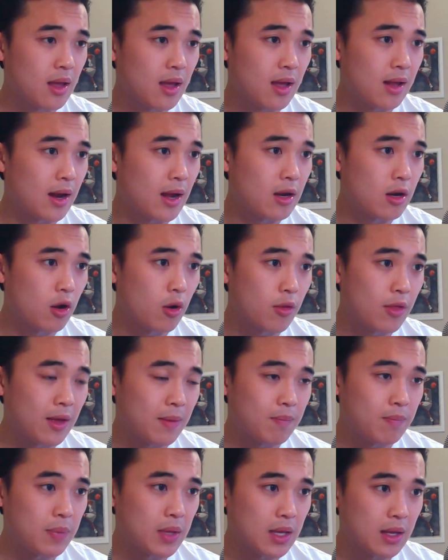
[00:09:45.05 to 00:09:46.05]
and I know
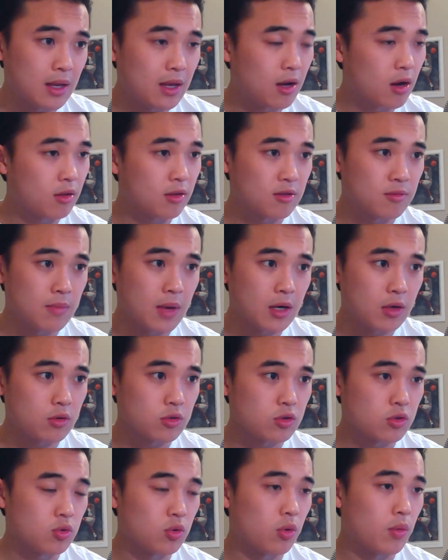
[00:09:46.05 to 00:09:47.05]
that being here at this medical
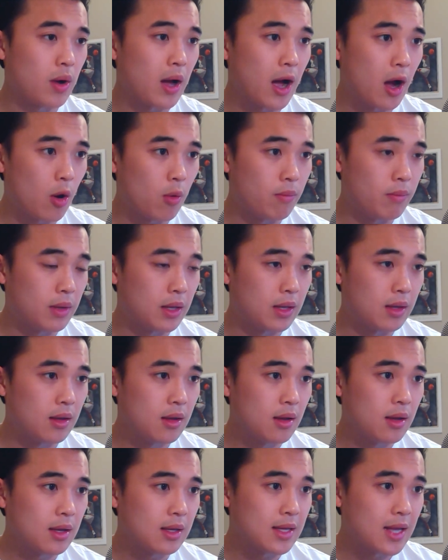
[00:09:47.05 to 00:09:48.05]
school will help me
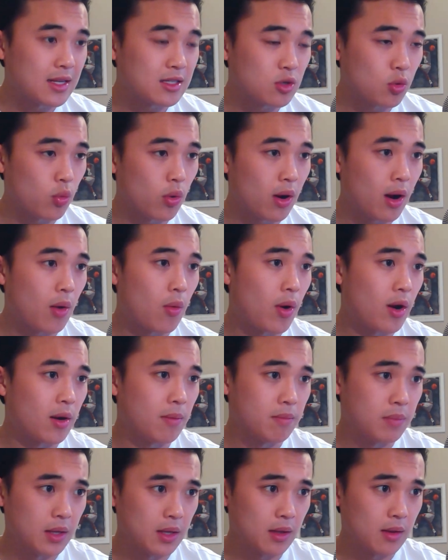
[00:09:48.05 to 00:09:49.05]
get to where I want to
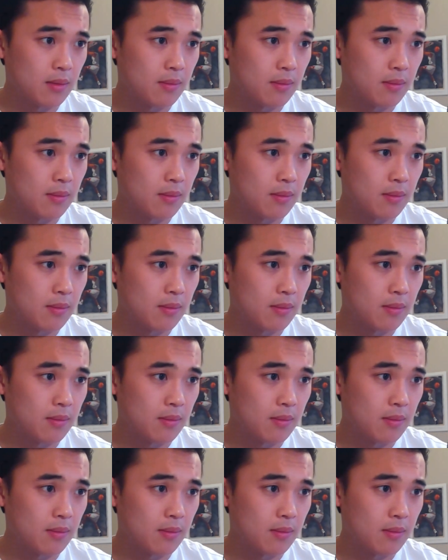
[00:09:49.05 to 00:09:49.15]
be.